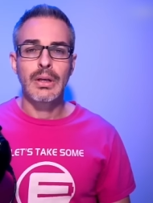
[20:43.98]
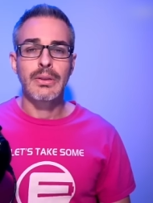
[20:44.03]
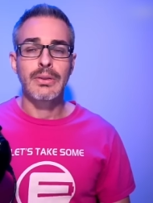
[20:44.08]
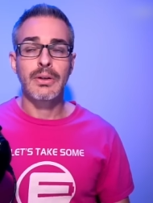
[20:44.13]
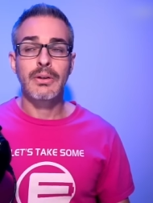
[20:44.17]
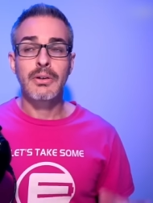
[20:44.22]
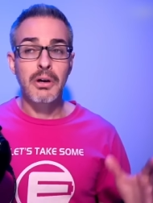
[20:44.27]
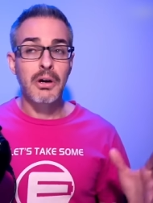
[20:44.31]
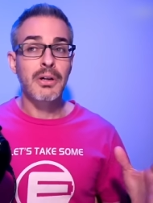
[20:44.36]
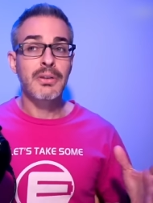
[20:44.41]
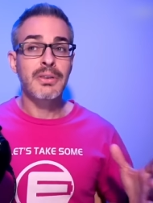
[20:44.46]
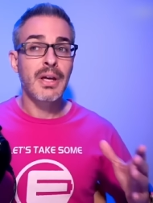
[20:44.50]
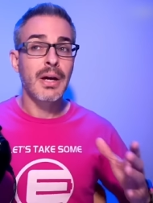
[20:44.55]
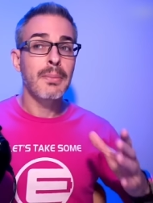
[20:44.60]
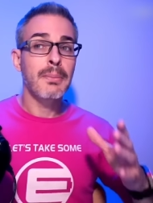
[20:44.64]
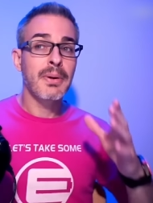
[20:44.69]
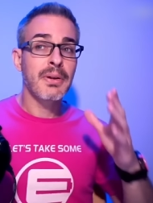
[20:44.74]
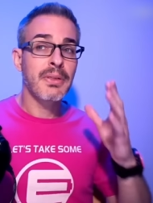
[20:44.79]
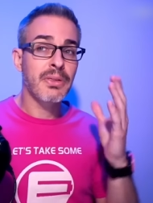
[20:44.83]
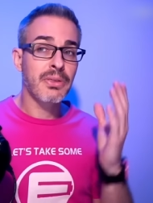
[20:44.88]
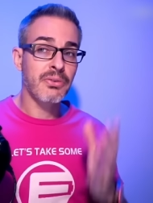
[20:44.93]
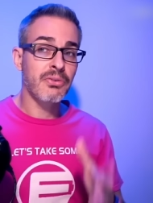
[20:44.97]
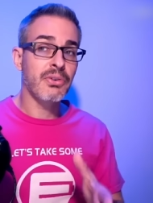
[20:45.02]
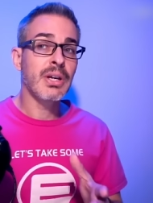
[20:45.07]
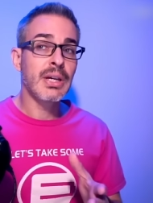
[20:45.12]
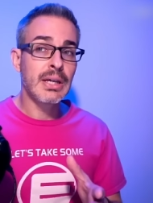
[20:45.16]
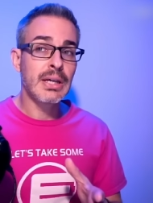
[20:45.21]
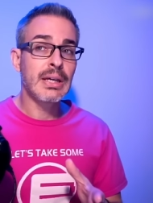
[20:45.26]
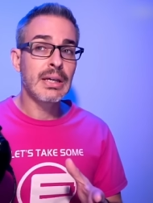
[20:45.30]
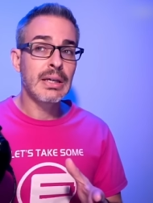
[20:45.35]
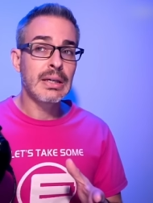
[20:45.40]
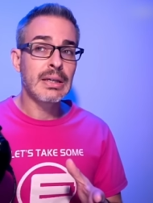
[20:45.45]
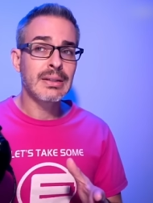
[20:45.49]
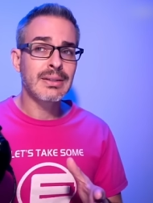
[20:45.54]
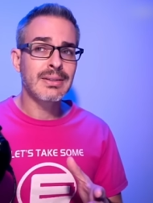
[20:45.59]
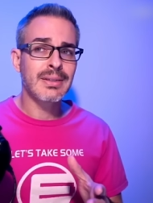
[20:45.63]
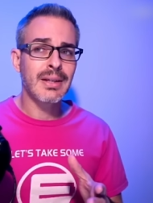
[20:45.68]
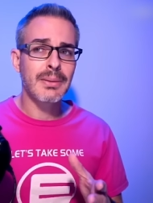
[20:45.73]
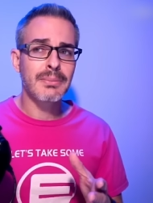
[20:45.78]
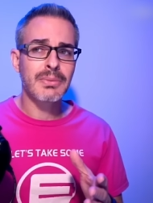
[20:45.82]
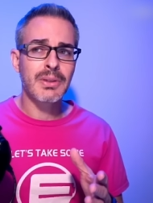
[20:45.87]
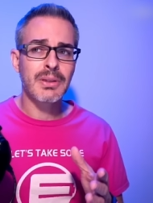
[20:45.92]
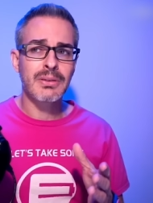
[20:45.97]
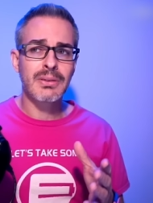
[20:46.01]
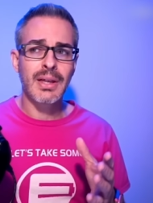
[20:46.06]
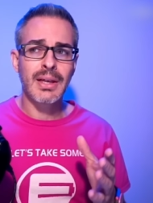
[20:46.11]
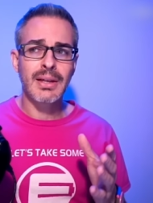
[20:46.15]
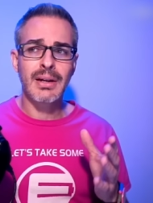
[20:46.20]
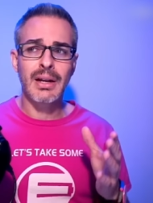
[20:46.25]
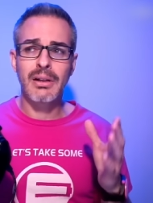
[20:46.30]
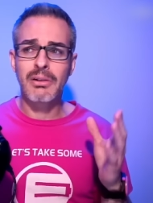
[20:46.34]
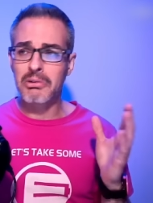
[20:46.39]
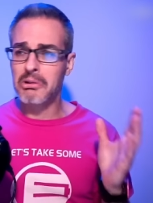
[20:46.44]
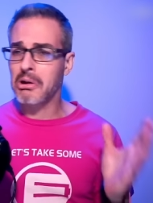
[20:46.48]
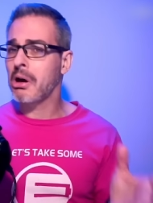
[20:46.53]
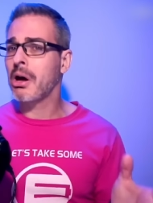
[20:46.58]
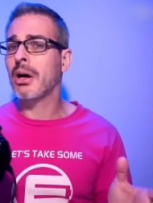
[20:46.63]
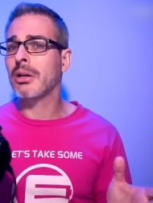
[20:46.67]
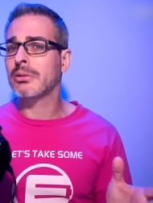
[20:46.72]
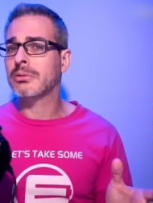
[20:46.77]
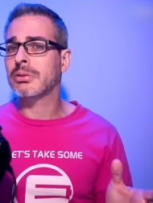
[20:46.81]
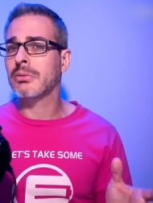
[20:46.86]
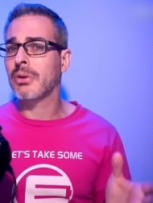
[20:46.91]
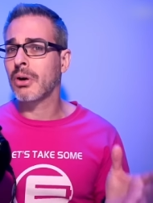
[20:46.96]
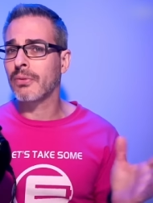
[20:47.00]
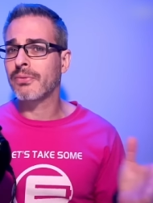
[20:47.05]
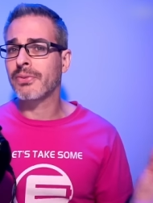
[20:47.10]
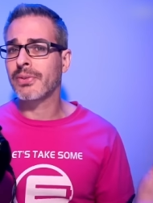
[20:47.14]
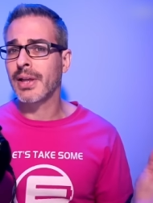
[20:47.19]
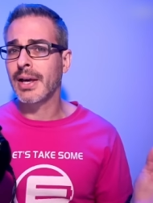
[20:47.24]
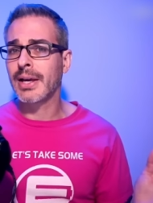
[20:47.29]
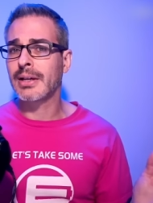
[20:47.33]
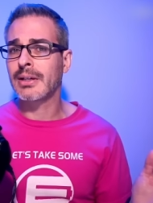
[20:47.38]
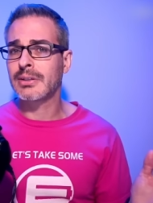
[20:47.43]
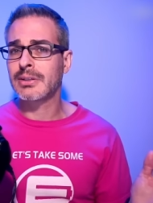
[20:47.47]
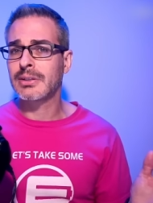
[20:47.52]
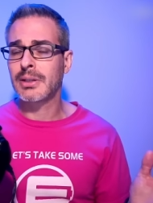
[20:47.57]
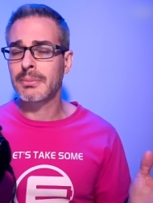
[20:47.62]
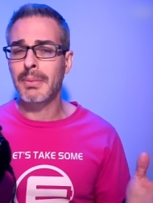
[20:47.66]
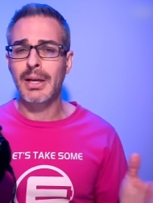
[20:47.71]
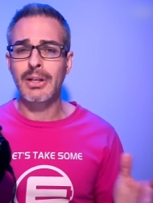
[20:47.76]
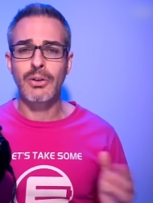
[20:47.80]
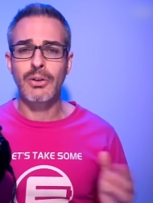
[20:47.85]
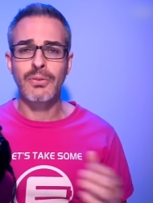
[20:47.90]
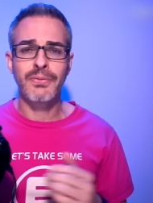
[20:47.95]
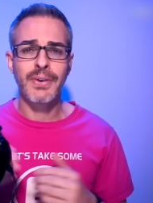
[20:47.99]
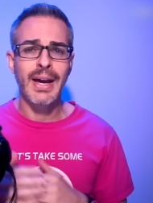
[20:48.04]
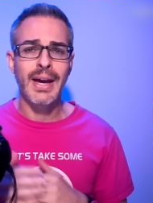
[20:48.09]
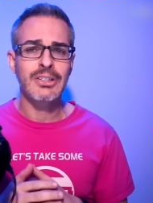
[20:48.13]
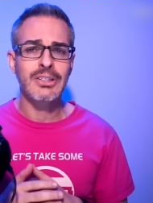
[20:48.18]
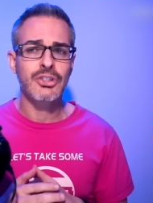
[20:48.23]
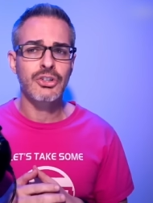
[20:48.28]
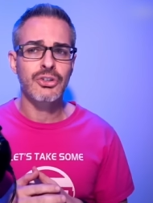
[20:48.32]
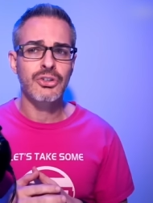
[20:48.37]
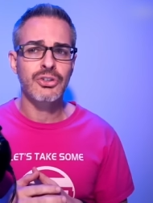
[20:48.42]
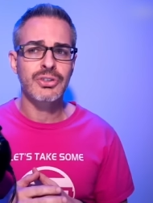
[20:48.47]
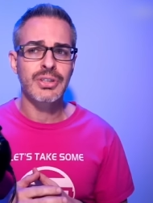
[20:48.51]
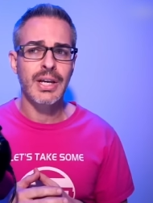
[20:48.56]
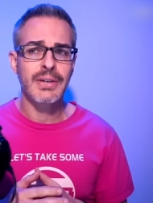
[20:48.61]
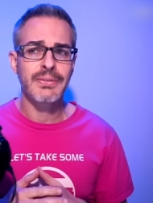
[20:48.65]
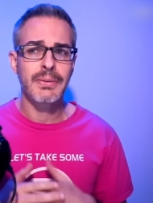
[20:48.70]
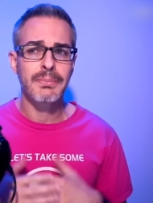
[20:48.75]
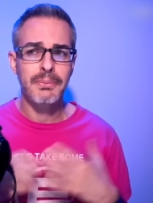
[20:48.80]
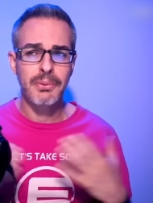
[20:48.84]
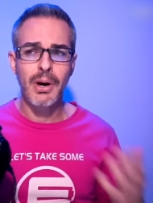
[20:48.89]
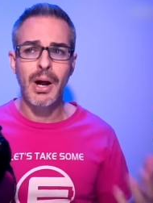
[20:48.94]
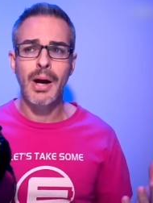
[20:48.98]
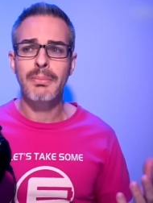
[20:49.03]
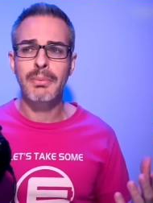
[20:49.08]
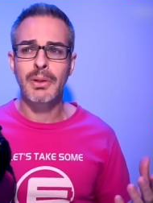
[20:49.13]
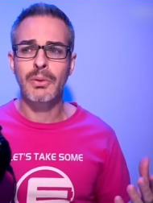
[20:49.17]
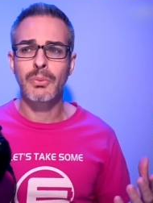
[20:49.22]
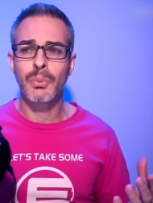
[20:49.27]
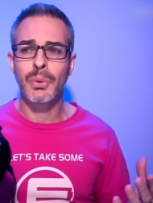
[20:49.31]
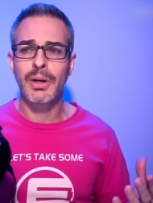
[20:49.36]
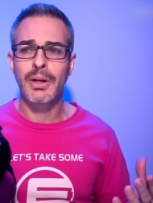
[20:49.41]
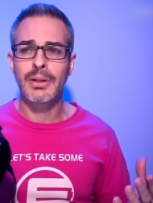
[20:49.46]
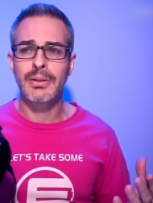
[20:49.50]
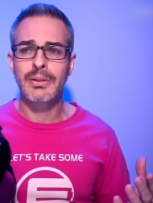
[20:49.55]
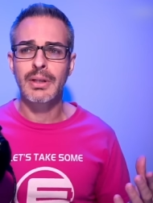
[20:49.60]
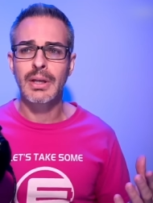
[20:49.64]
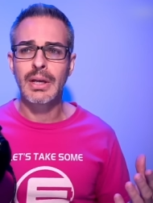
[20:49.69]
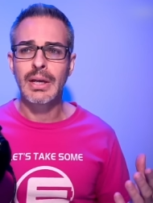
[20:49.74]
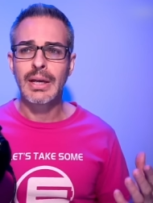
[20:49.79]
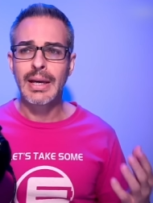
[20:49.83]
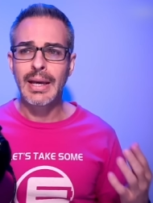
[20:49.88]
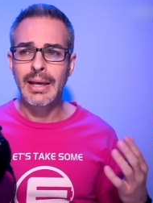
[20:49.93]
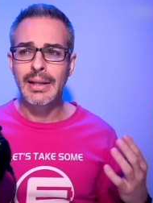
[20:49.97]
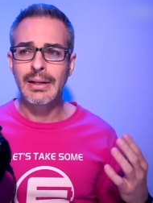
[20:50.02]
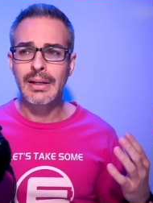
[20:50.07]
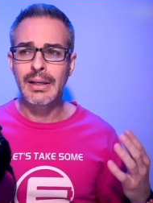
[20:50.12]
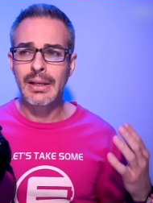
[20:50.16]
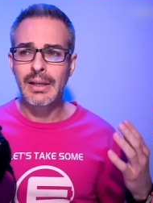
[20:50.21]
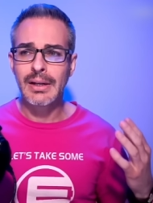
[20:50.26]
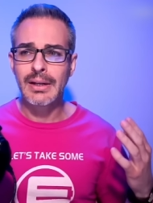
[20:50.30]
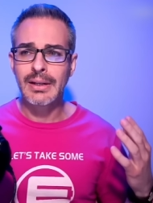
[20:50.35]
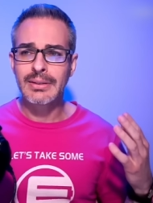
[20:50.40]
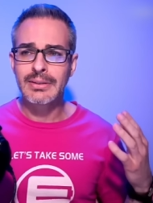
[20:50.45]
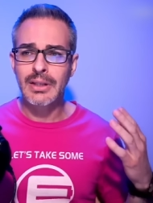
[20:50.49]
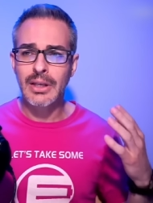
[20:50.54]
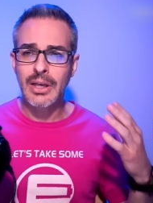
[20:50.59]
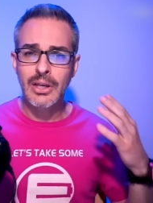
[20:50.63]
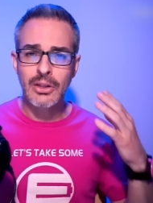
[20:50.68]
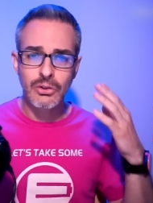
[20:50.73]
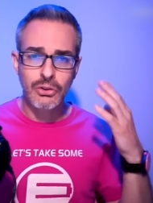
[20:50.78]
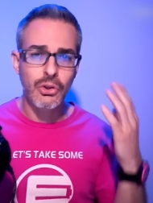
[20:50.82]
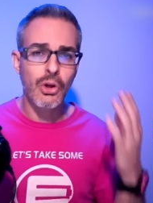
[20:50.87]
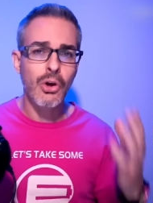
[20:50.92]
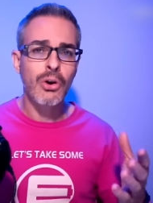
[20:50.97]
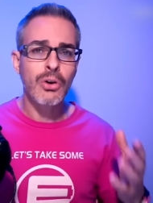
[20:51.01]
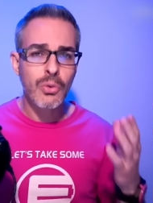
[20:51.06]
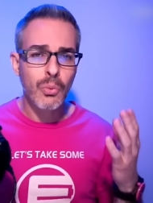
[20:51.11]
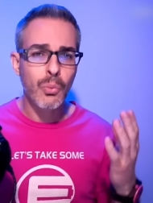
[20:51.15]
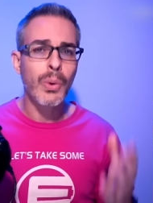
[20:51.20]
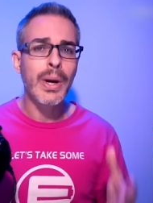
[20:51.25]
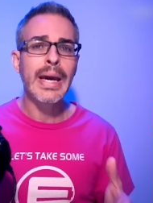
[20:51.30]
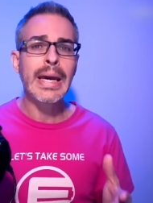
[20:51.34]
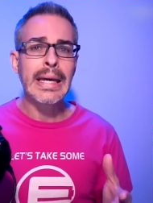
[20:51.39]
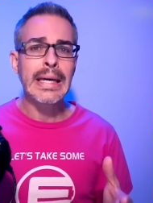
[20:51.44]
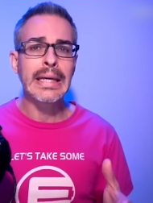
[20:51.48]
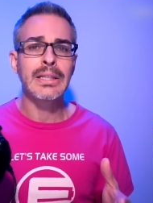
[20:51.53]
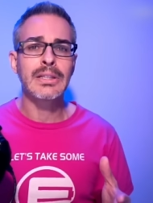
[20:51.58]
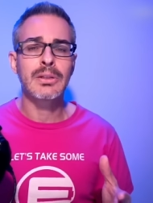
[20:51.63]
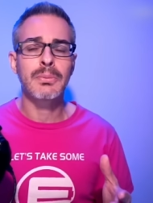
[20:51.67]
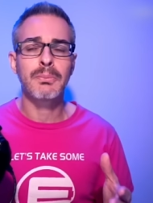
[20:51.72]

The con number three is something that a lot of legacy manufacturers have a problem with, and it is a long wait